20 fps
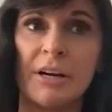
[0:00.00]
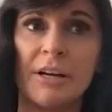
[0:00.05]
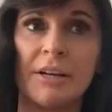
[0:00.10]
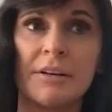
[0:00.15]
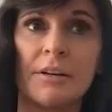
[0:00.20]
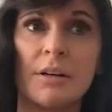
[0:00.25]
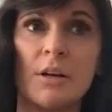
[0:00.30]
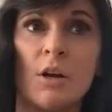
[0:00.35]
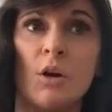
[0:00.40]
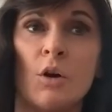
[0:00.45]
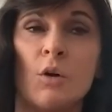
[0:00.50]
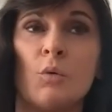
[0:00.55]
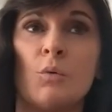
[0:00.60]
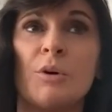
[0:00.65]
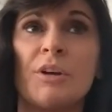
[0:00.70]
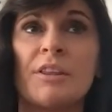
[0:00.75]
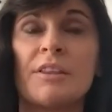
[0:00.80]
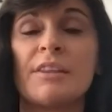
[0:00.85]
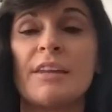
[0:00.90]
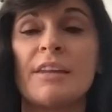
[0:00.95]
but
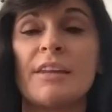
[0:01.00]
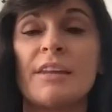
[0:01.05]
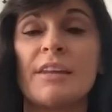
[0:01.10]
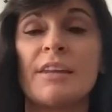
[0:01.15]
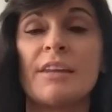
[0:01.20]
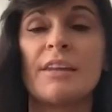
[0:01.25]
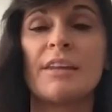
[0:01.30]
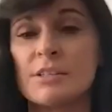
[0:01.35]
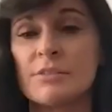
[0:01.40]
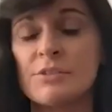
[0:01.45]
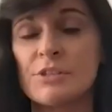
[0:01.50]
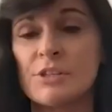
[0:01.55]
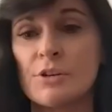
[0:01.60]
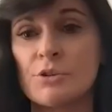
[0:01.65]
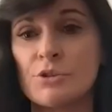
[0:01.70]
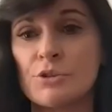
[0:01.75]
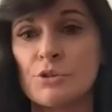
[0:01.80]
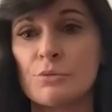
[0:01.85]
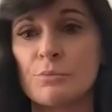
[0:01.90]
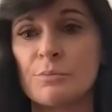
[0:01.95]
with the advent of
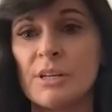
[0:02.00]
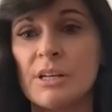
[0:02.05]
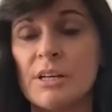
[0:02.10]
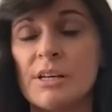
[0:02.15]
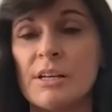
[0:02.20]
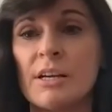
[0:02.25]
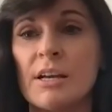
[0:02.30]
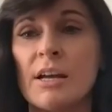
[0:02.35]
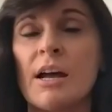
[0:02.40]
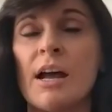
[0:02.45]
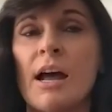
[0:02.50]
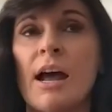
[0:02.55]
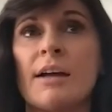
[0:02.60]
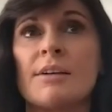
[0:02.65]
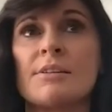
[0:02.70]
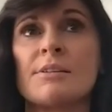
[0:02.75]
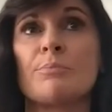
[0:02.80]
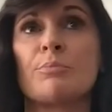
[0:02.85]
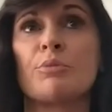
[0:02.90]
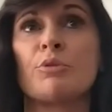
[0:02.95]
social media as a